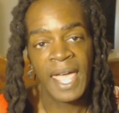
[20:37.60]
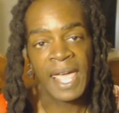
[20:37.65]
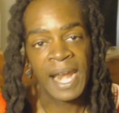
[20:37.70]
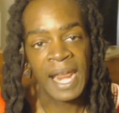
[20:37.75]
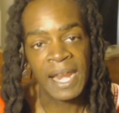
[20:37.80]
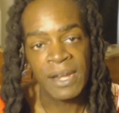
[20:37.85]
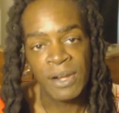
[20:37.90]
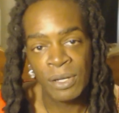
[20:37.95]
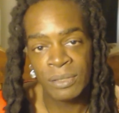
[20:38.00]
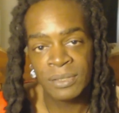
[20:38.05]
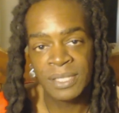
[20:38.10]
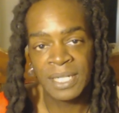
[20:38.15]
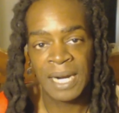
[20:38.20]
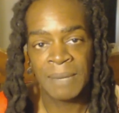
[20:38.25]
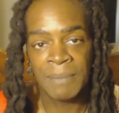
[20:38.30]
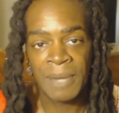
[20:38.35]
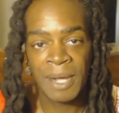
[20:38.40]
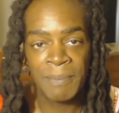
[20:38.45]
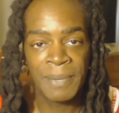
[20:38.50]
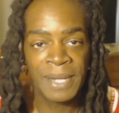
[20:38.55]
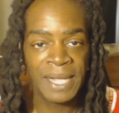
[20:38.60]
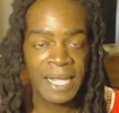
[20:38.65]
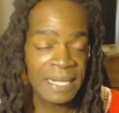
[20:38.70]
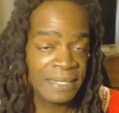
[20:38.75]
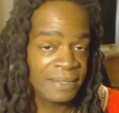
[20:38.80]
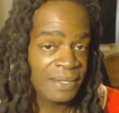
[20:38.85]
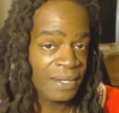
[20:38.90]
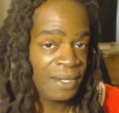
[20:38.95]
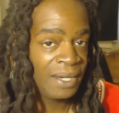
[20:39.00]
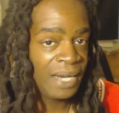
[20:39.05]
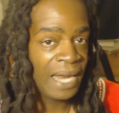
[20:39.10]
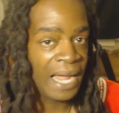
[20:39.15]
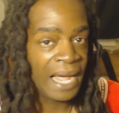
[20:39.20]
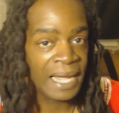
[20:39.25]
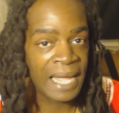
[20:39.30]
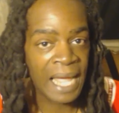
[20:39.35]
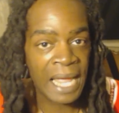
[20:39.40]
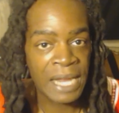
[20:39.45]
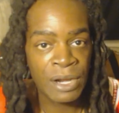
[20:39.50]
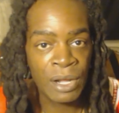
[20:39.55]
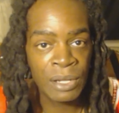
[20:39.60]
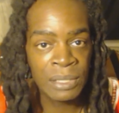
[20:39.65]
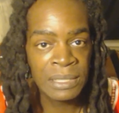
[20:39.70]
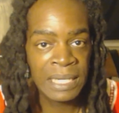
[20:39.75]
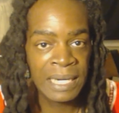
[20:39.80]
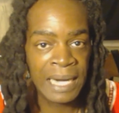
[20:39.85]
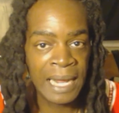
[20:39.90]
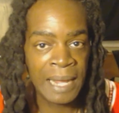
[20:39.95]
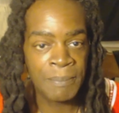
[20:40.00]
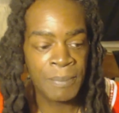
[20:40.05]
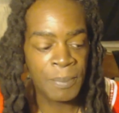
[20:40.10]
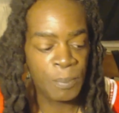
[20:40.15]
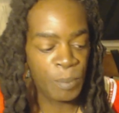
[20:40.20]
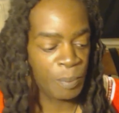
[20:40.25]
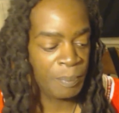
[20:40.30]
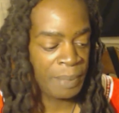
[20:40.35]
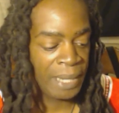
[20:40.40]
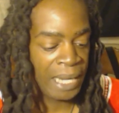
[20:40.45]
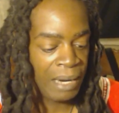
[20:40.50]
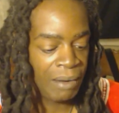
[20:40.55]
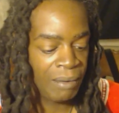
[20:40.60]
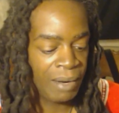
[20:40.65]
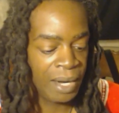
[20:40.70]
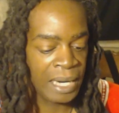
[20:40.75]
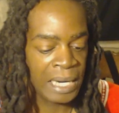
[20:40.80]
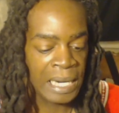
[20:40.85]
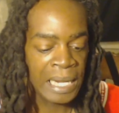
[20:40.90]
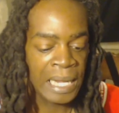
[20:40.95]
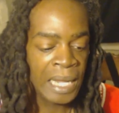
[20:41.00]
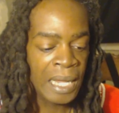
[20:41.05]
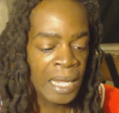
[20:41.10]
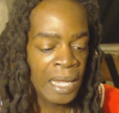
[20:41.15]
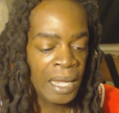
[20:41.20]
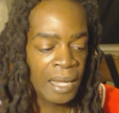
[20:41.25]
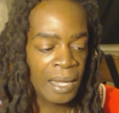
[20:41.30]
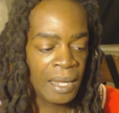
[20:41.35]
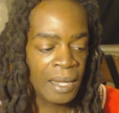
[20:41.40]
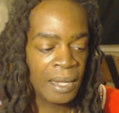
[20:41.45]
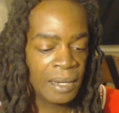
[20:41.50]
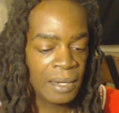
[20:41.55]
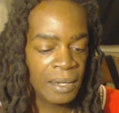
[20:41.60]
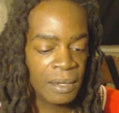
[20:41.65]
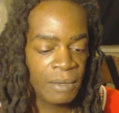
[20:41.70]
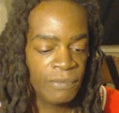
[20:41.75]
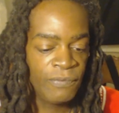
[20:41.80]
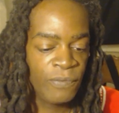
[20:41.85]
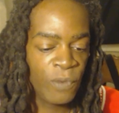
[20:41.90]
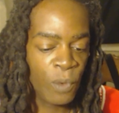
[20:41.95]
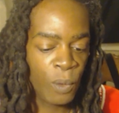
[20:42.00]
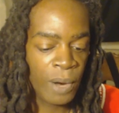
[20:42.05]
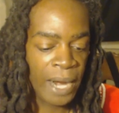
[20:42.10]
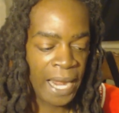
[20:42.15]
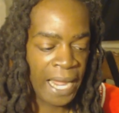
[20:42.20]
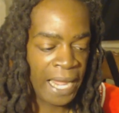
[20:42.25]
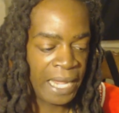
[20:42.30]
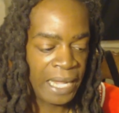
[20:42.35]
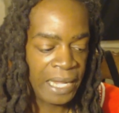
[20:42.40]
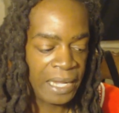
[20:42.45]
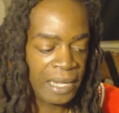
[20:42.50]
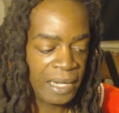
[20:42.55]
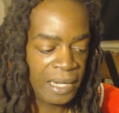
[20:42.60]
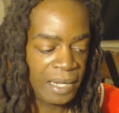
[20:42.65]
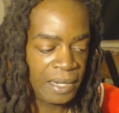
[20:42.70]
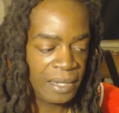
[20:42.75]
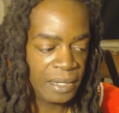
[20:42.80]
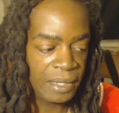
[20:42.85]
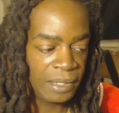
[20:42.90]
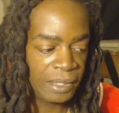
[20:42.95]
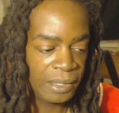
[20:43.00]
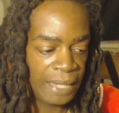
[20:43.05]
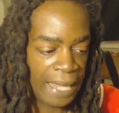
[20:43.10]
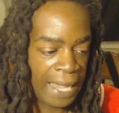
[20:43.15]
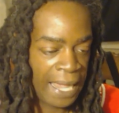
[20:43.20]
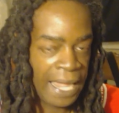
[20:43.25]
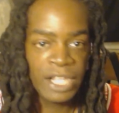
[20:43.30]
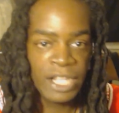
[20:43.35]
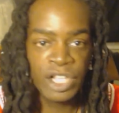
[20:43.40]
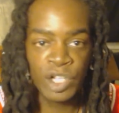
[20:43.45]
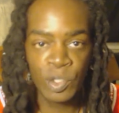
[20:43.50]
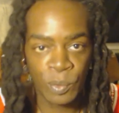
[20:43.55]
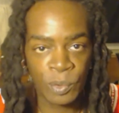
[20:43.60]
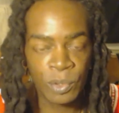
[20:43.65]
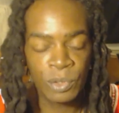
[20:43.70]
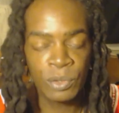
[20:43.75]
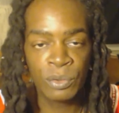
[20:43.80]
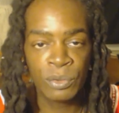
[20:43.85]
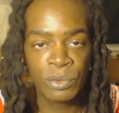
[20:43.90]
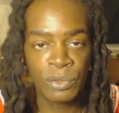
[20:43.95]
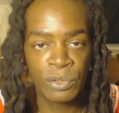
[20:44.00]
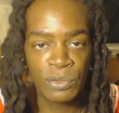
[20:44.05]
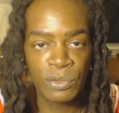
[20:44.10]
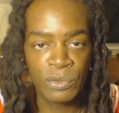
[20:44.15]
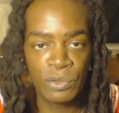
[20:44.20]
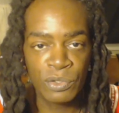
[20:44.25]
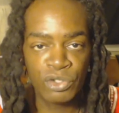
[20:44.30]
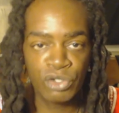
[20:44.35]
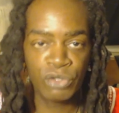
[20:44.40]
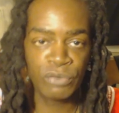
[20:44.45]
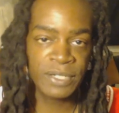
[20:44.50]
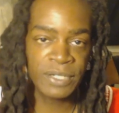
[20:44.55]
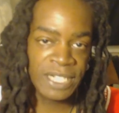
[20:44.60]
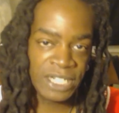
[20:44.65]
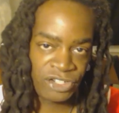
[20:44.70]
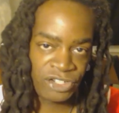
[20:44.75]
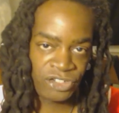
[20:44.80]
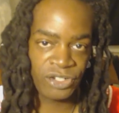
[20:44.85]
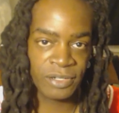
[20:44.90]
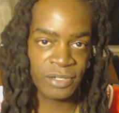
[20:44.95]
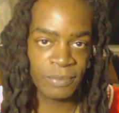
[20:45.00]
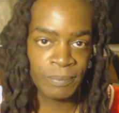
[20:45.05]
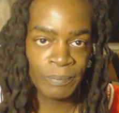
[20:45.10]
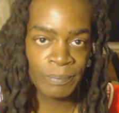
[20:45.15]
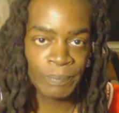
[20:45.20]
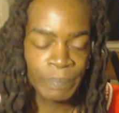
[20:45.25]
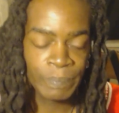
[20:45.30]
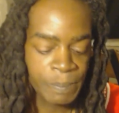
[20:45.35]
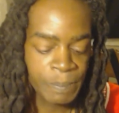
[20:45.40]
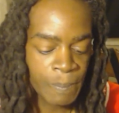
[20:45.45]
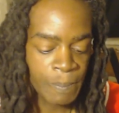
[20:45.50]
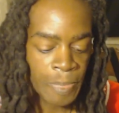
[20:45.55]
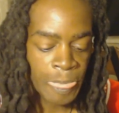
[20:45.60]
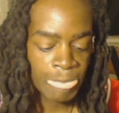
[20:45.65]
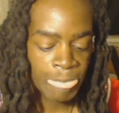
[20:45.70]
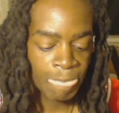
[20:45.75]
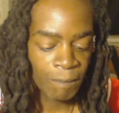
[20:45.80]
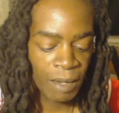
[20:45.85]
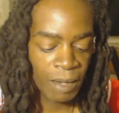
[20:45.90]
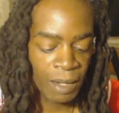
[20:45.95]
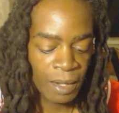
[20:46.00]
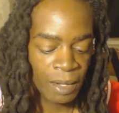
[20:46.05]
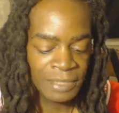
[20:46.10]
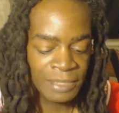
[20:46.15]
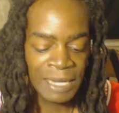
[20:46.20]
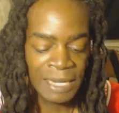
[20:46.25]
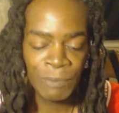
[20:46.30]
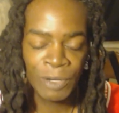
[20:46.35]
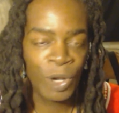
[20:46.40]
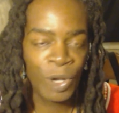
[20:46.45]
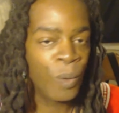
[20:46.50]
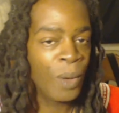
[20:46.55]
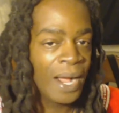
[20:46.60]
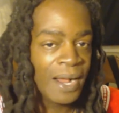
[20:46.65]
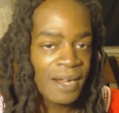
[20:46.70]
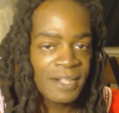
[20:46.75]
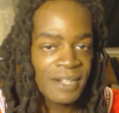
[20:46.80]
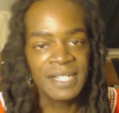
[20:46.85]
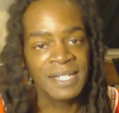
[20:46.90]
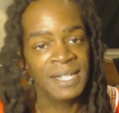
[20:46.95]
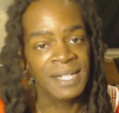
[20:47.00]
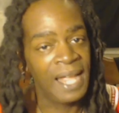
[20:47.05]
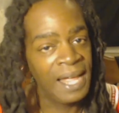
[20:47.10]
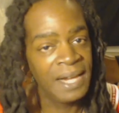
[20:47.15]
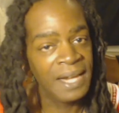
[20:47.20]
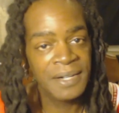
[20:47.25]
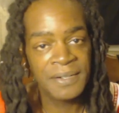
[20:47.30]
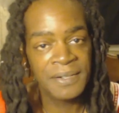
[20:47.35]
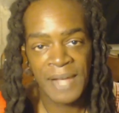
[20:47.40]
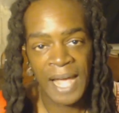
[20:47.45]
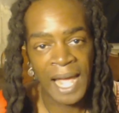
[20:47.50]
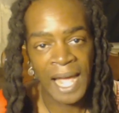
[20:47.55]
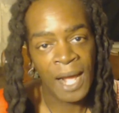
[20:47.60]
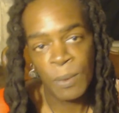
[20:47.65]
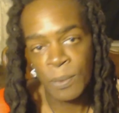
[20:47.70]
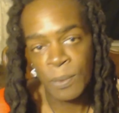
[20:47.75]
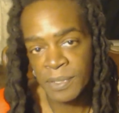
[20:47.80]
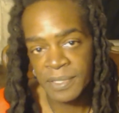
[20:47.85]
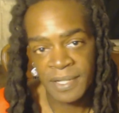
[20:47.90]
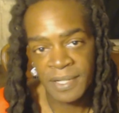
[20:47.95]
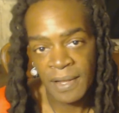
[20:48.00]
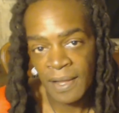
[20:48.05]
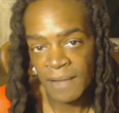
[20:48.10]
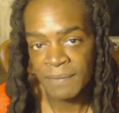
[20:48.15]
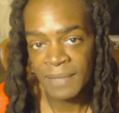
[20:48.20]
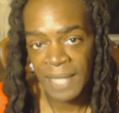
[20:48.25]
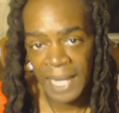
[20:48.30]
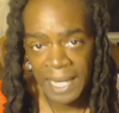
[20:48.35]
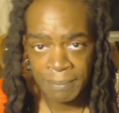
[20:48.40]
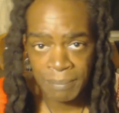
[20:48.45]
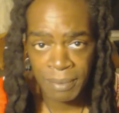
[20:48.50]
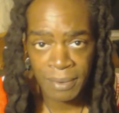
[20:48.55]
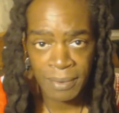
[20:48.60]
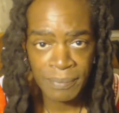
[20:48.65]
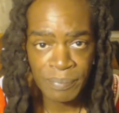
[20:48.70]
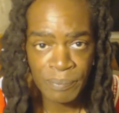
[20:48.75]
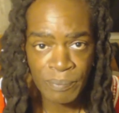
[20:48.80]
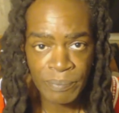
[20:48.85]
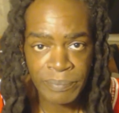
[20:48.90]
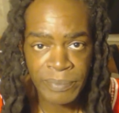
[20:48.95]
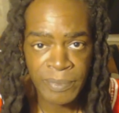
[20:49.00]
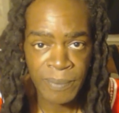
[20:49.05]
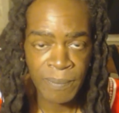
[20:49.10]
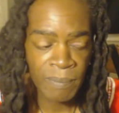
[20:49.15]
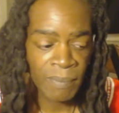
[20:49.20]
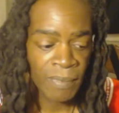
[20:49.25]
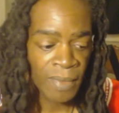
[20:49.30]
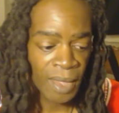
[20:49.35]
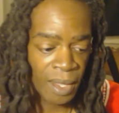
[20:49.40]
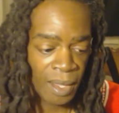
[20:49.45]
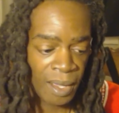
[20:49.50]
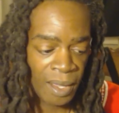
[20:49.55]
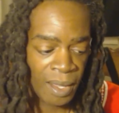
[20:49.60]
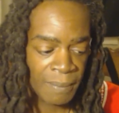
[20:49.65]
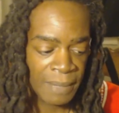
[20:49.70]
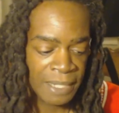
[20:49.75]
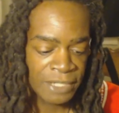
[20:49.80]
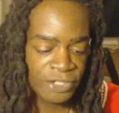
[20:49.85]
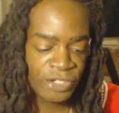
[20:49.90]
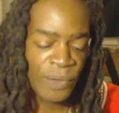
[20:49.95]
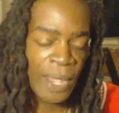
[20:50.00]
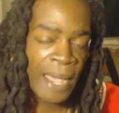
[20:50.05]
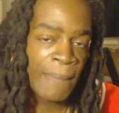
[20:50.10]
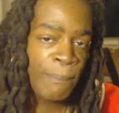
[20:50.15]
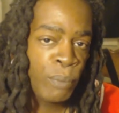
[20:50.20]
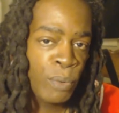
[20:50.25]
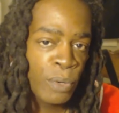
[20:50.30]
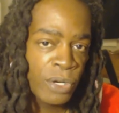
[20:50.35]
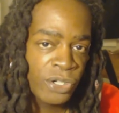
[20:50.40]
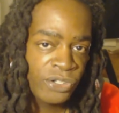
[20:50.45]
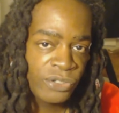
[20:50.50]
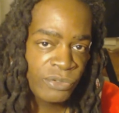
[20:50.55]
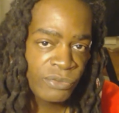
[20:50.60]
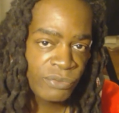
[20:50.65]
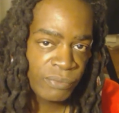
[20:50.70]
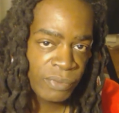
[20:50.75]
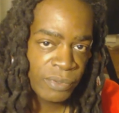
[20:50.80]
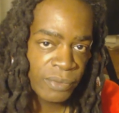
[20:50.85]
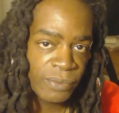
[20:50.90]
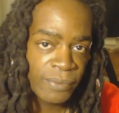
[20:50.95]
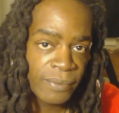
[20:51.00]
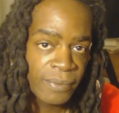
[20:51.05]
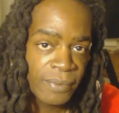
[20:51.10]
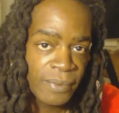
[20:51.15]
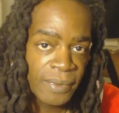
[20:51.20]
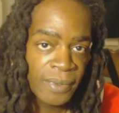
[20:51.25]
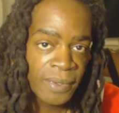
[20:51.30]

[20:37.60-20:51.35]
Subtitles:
And I know that I'm up against a clock. I know that I'm preparing for a annual tradition that requires a lot of hours of labor. And so I push through.